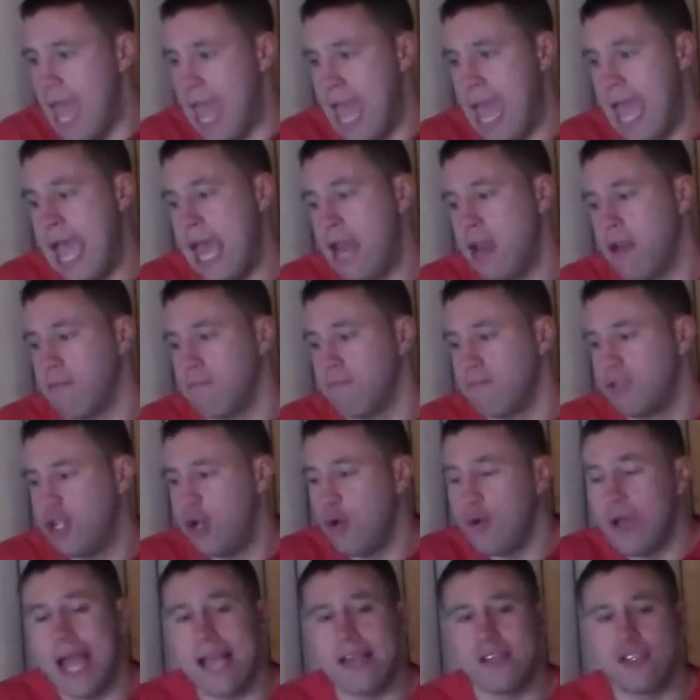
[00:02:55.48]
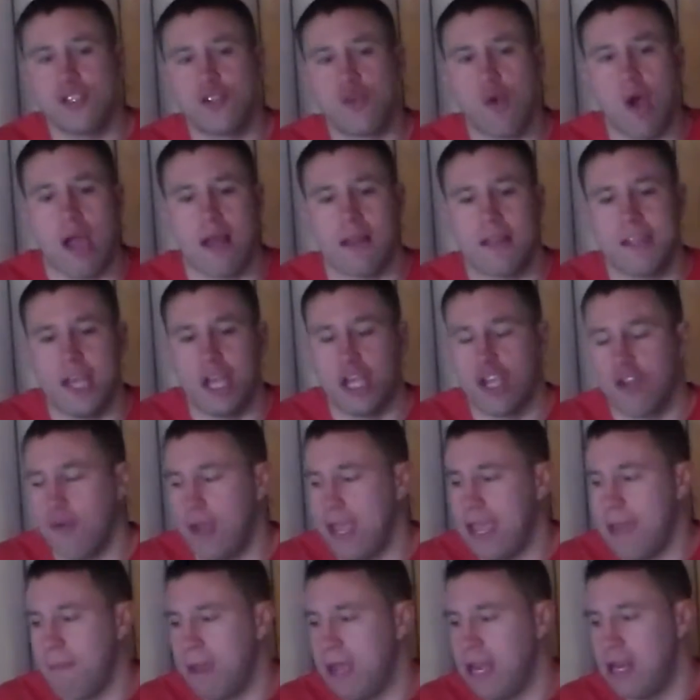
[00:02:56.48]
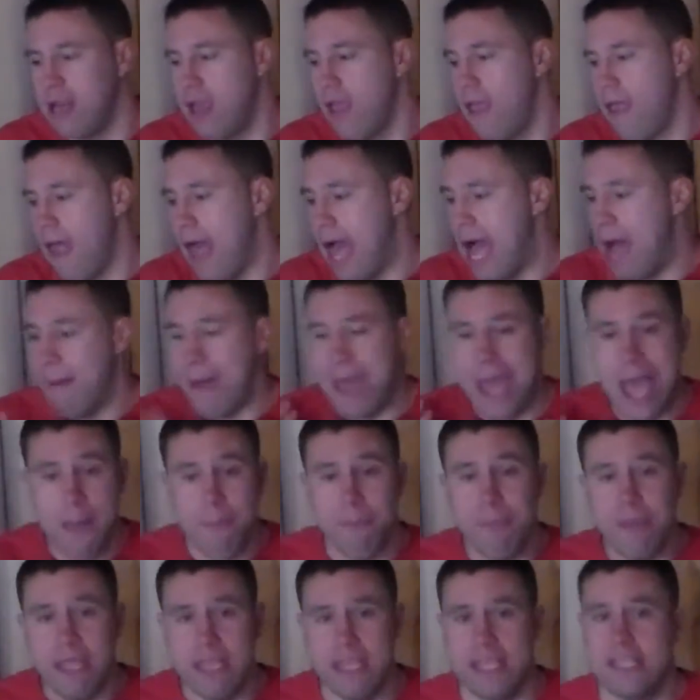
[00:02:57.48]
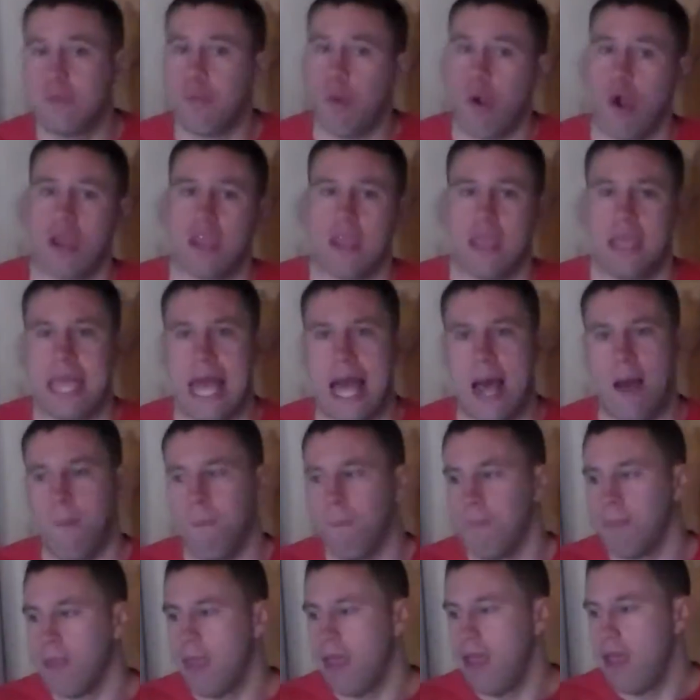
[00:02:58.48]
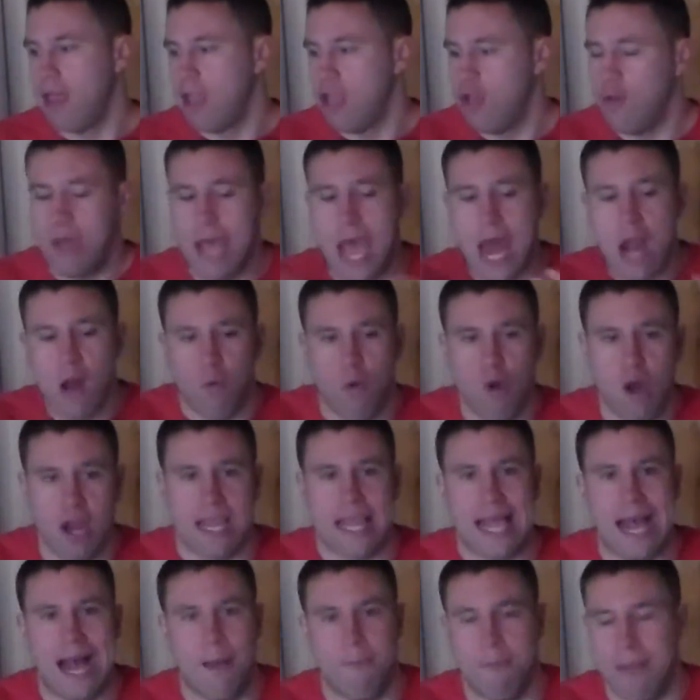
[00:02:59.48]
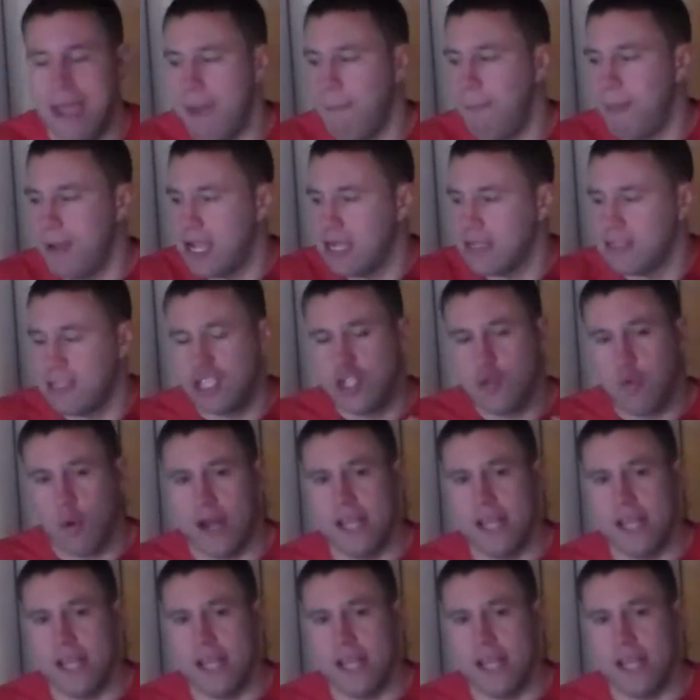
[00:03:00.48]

And do you guys strongly agree? I mean, I'm happy he's working out. You got to work out, man, because it's